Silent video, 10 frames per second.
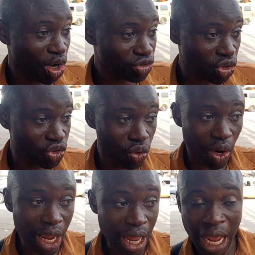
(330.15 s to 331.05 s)
want to do
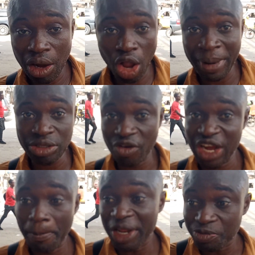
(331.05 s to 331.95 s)
and come out of
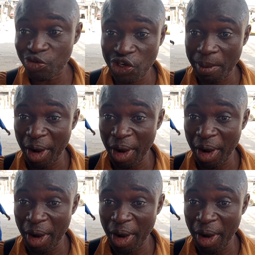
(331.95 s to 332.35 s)
that place peacefully.